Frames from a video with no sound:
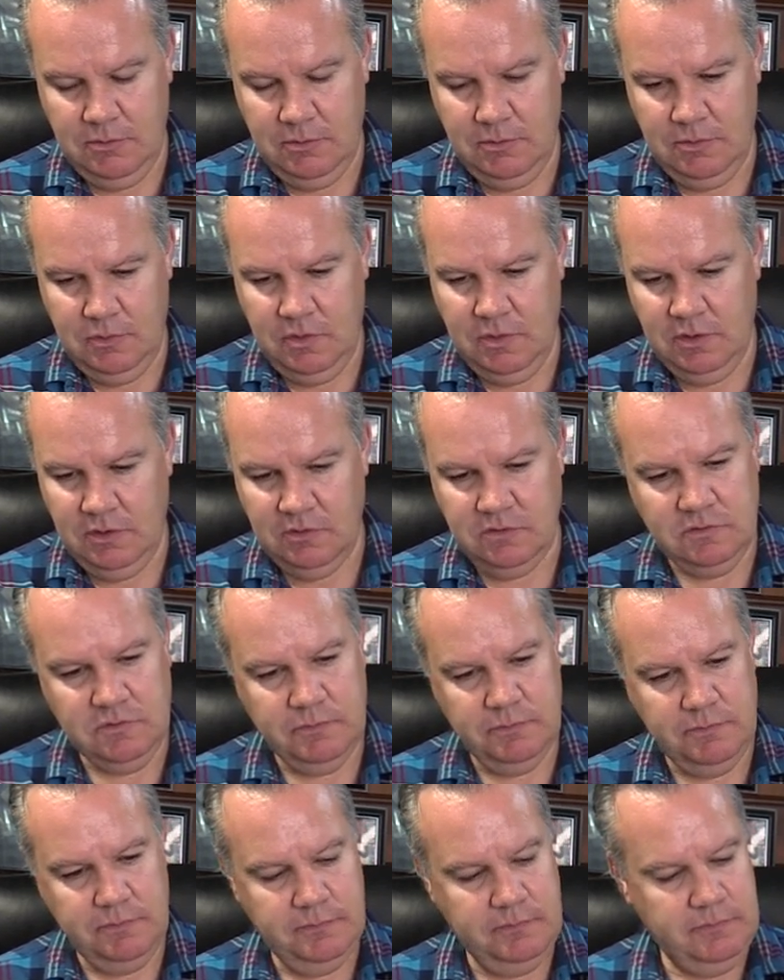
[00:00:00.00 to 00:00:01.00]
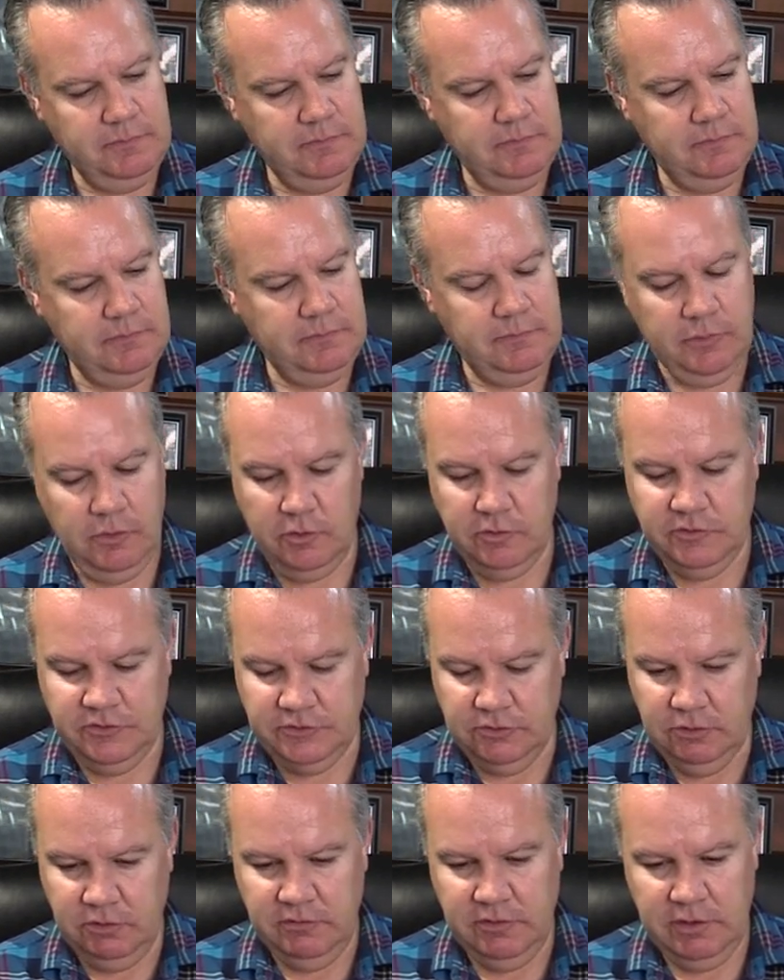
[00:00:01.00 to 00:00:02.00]
and there's Bon
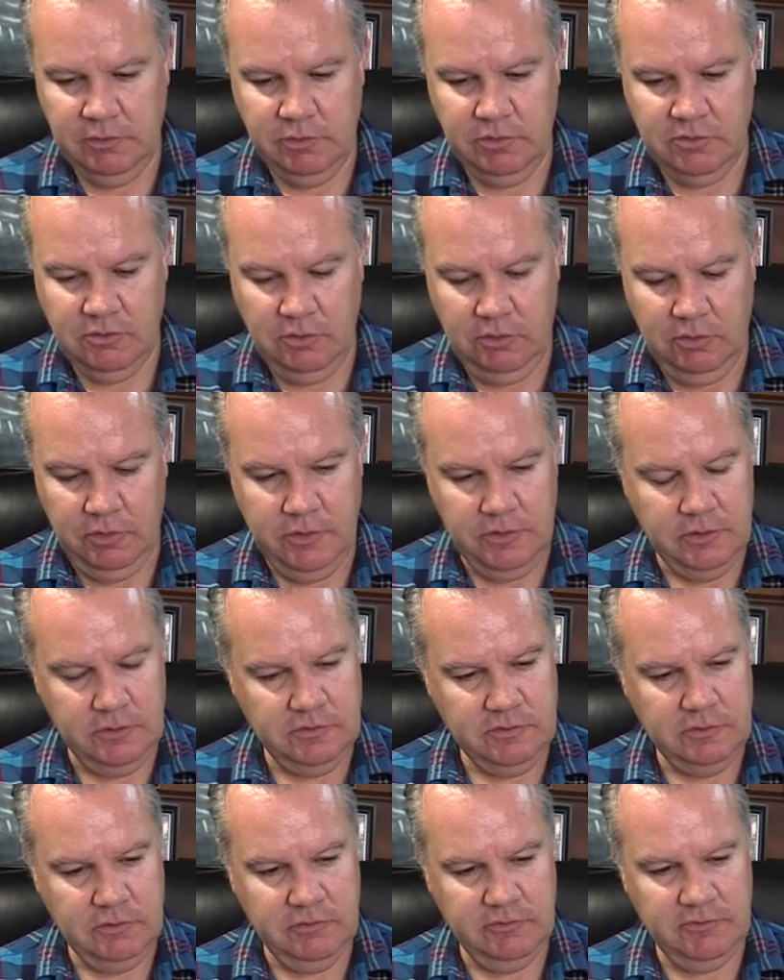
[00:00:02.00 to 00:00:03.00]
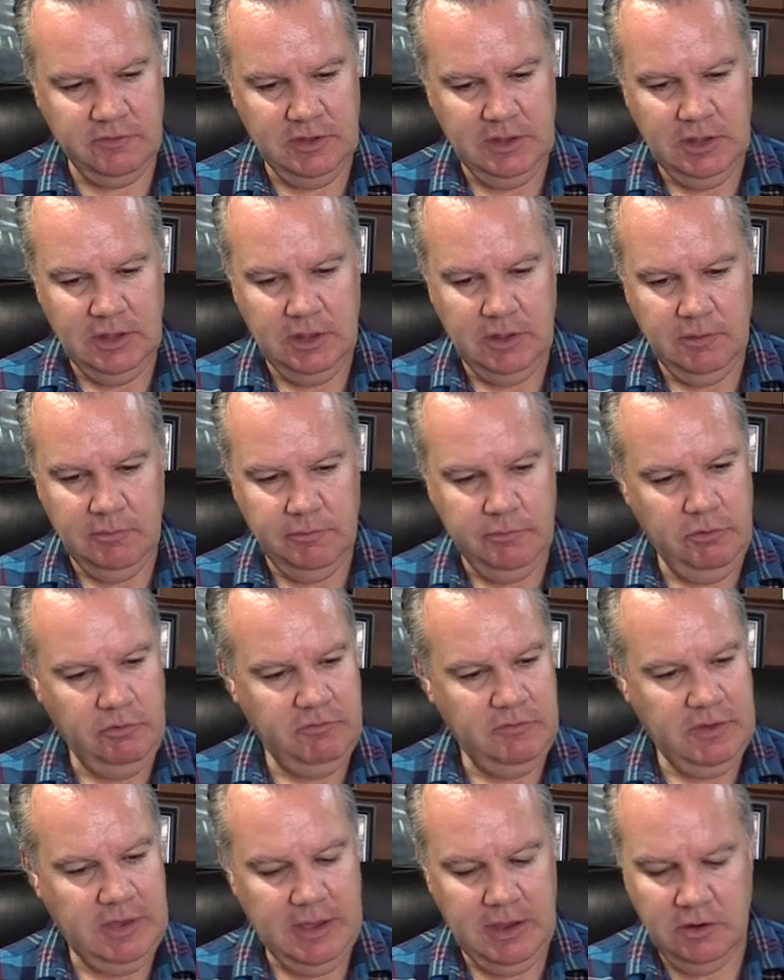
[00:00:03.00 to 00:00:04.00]
Jovi with all their sort of
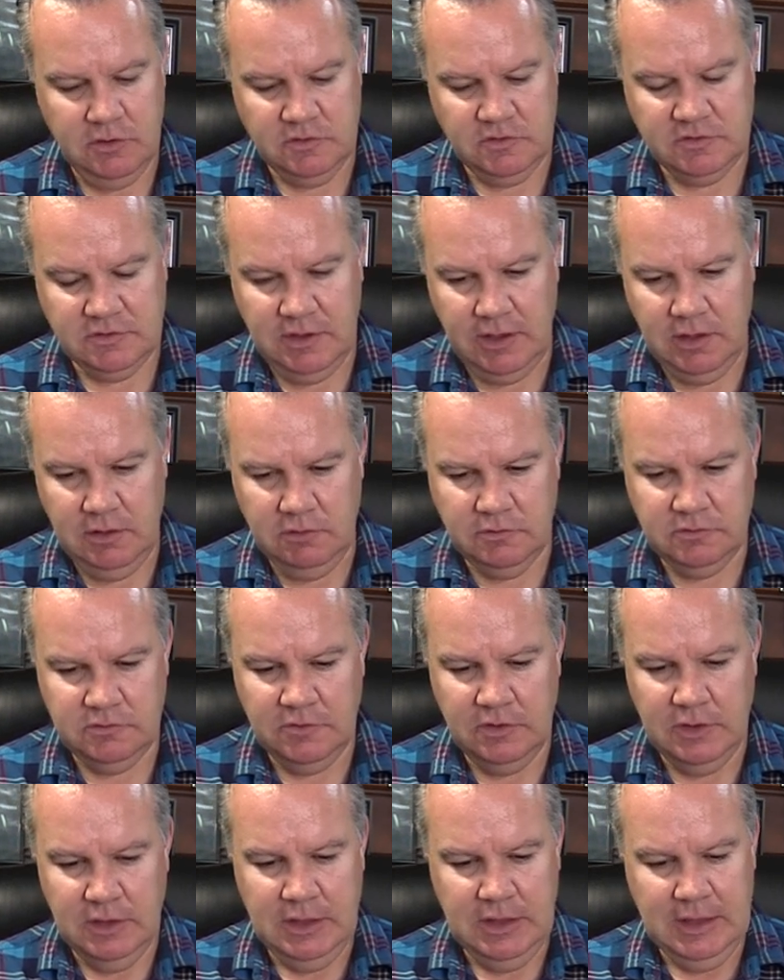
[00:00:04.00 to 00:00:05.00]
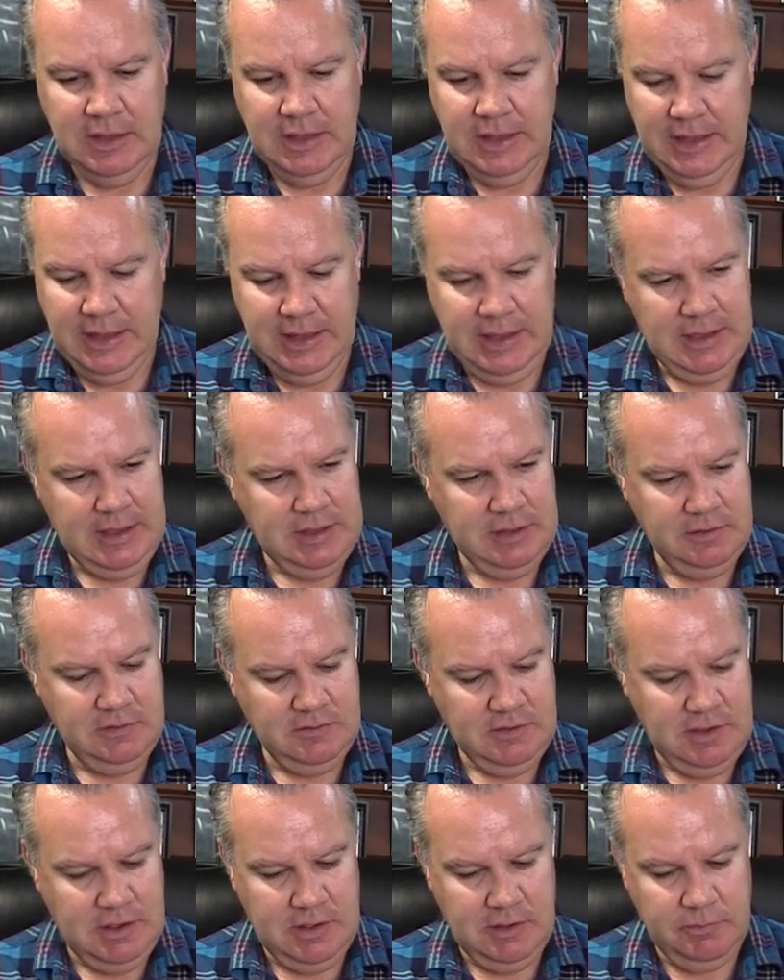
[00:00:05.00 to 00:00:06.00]
poofy hairstyles, and
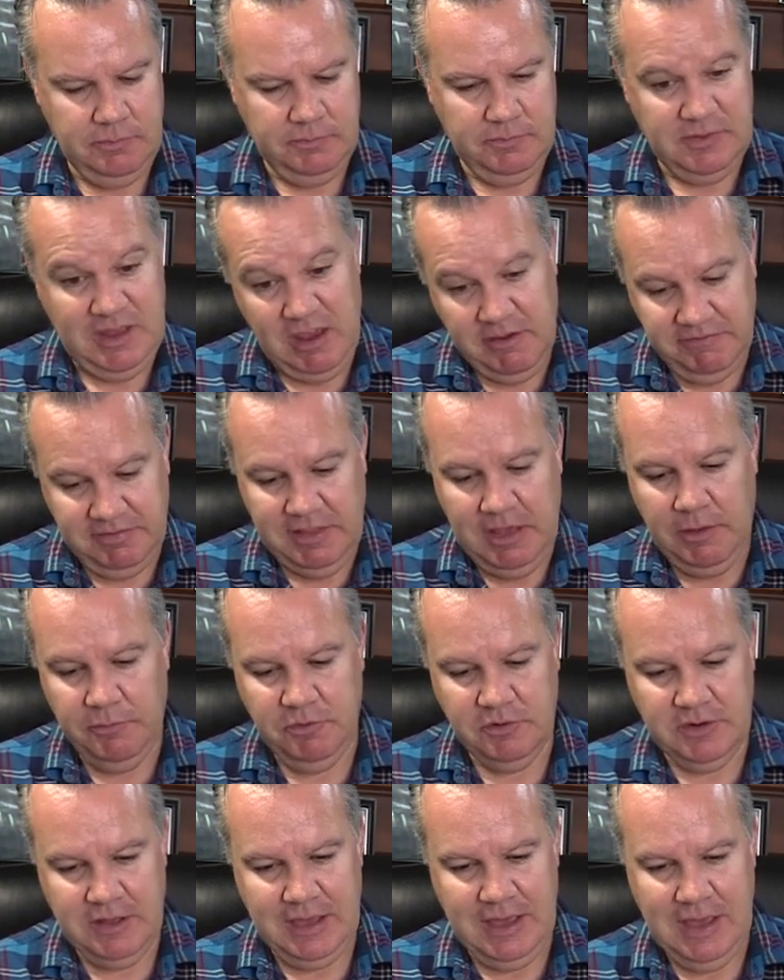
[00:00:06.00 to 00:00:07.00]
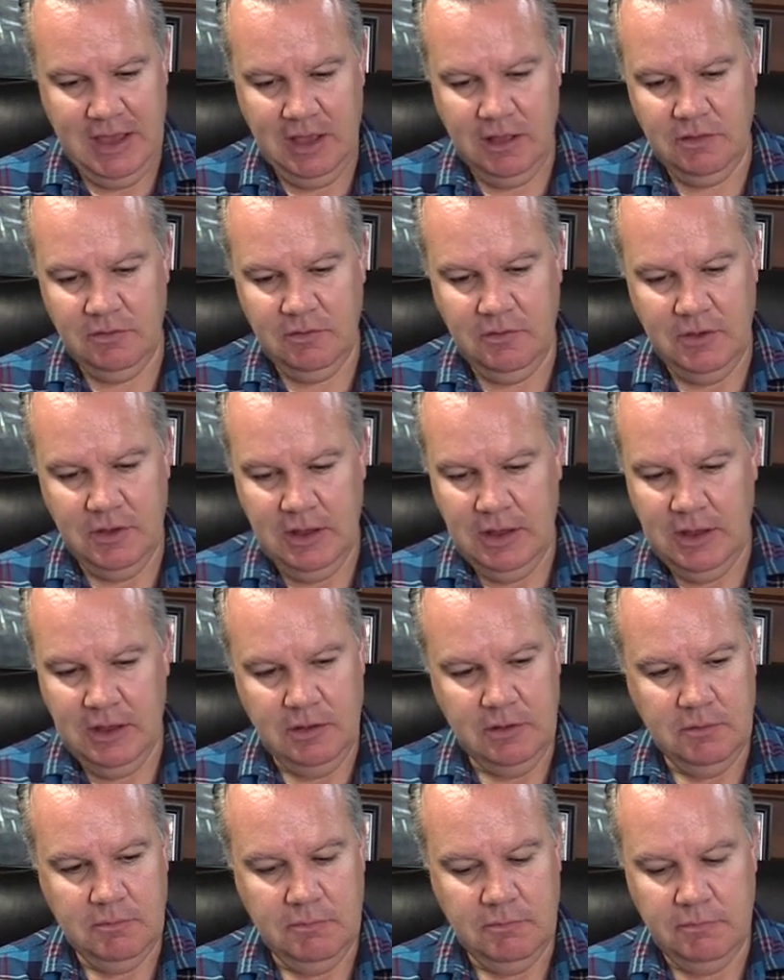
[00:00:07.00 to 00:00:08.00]
uh, Def Leppard again,
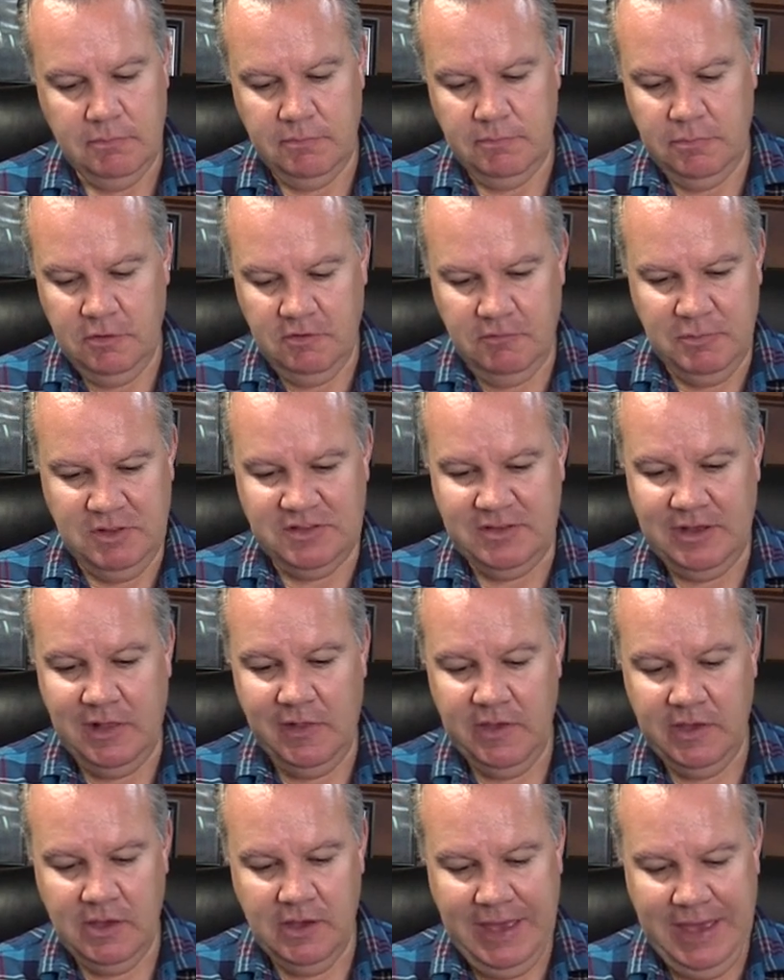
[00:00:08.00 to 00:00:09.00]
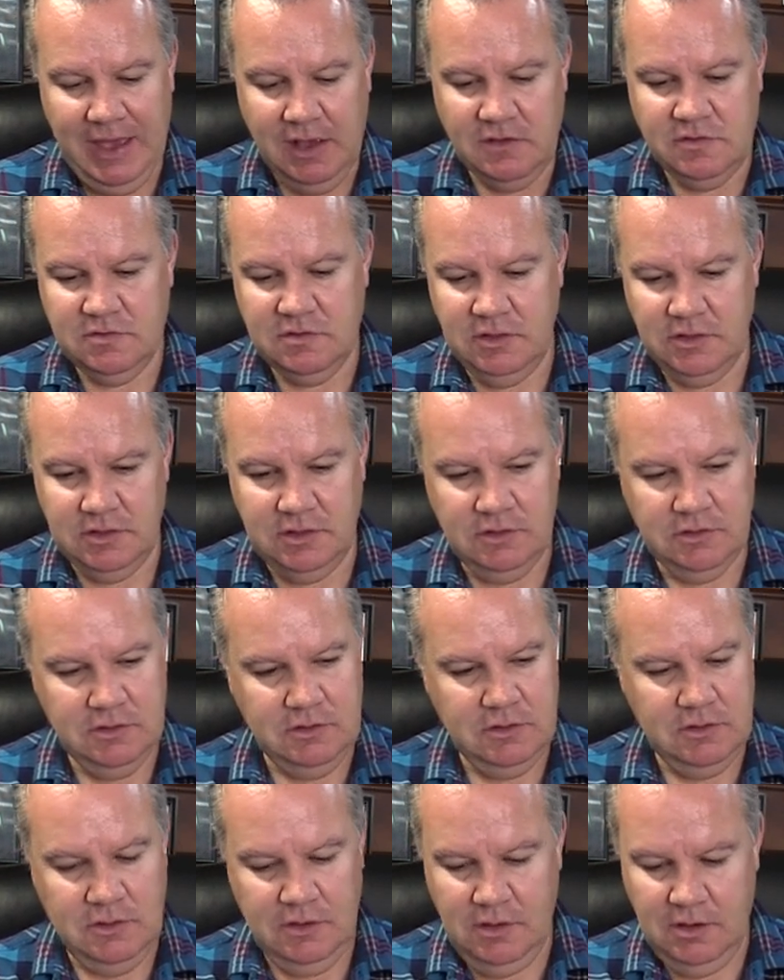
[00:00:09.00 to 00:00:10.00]
but Metallica, excellent.
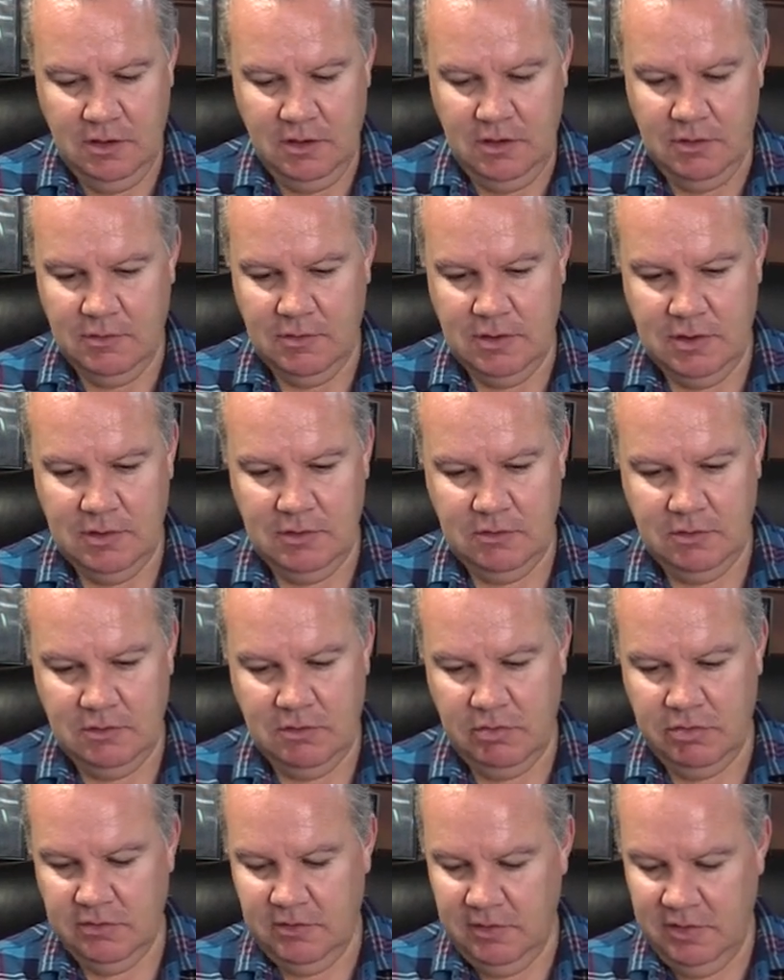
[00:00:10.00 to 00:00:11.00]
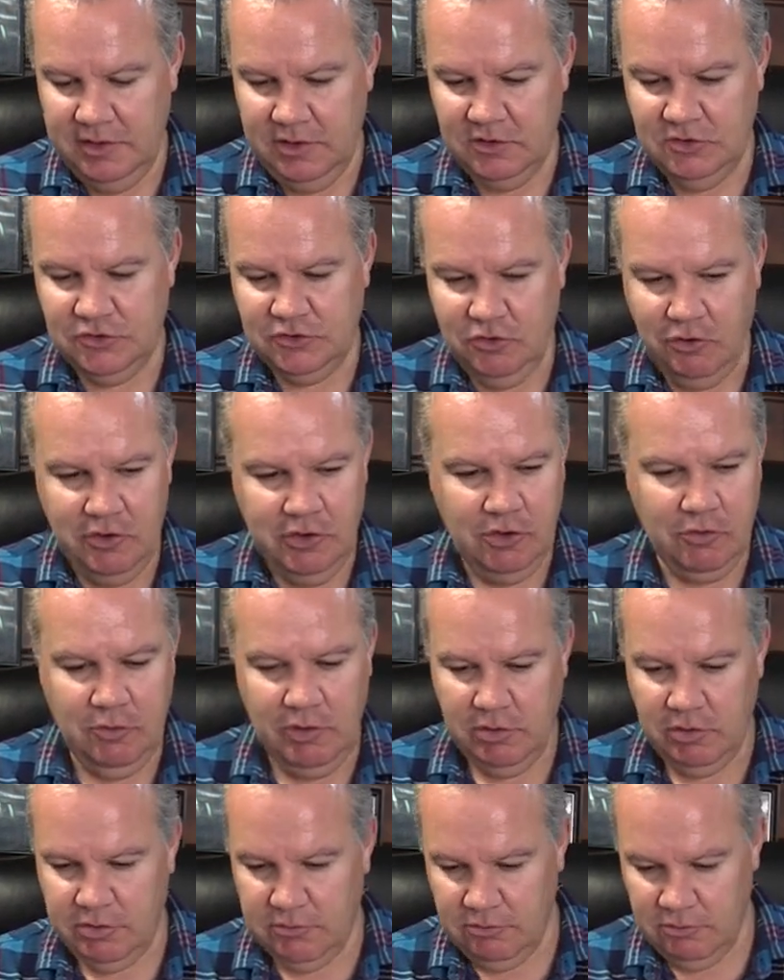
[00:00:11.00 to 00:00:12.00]
Ah, oh, I'm going to thoroughly enjoy
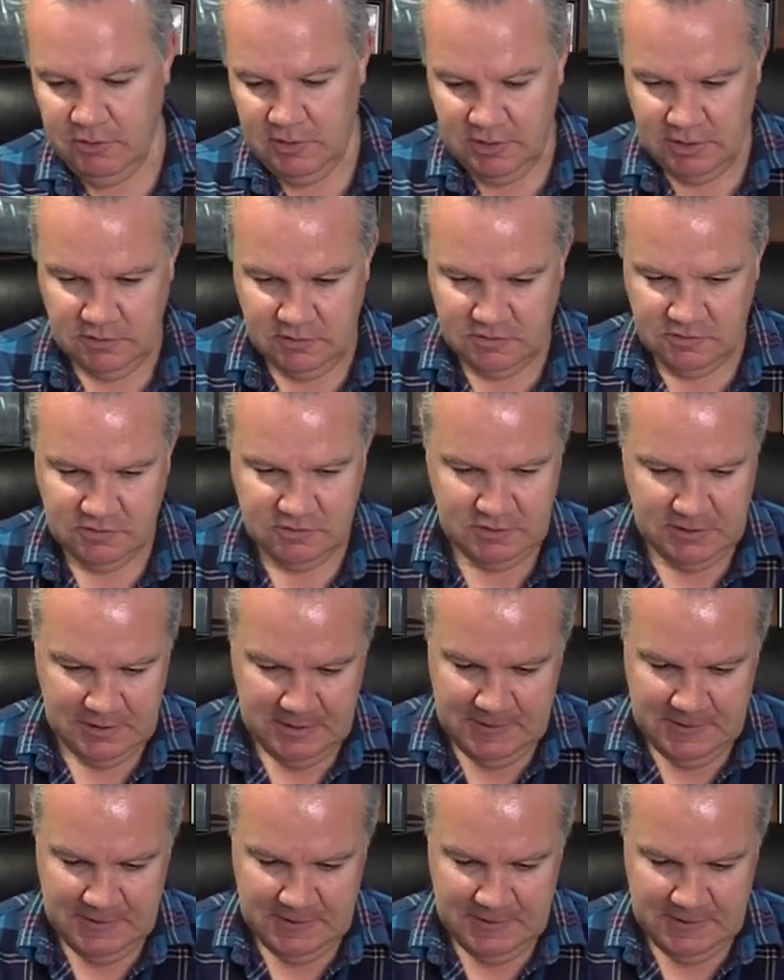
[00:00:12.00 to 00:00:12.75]
going through this.